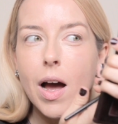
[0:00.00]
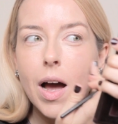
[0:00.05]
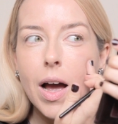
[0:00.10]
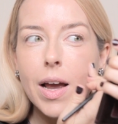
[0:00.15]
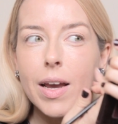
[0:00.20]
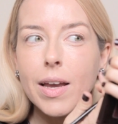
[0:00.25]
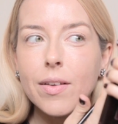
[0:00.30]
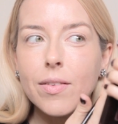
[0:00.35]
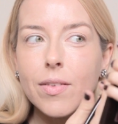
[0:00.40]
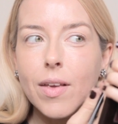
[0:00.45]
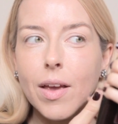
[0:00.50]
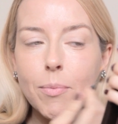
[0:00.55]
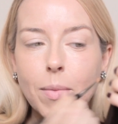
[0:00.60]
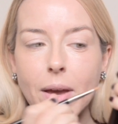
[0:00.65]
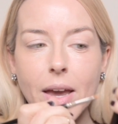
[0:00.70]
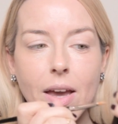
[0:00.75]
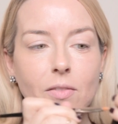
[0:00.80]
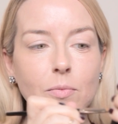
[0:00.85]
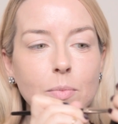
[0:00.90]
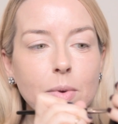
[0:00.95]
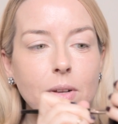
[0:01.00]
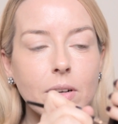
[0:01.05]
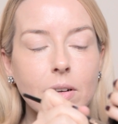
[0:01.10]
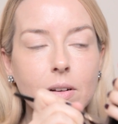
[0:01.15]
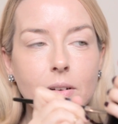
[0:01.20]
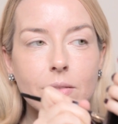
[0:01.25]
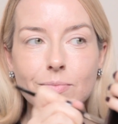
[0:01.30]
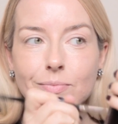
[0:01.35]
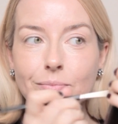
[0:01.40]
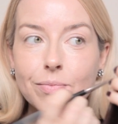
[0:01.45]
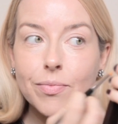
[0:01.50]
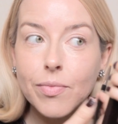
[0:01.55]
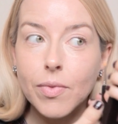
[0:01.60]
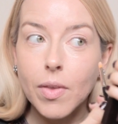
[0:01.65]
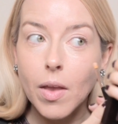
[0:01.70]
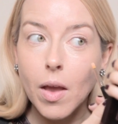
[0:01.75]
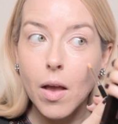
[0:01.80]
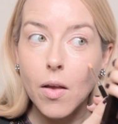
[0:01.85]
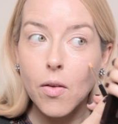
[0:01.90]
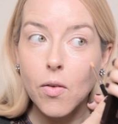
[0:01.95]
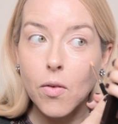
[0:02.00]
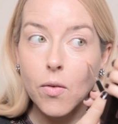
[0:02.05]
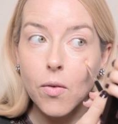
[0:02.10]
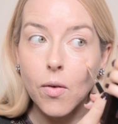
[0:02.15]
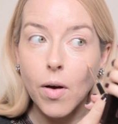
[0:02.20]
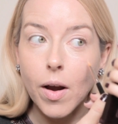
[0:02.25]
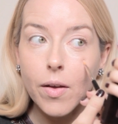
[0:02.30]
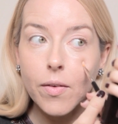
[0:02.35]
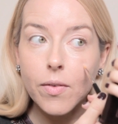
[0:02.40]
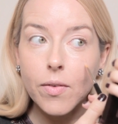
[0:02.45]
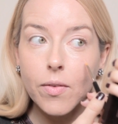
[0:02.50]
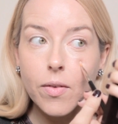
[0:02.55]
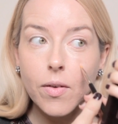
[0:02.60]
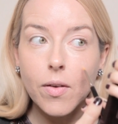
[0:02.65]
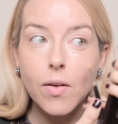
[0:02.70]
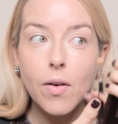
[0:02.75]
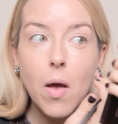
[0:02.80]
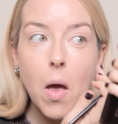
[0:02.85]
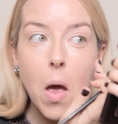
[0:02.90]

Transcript: I guess I may have been stressed.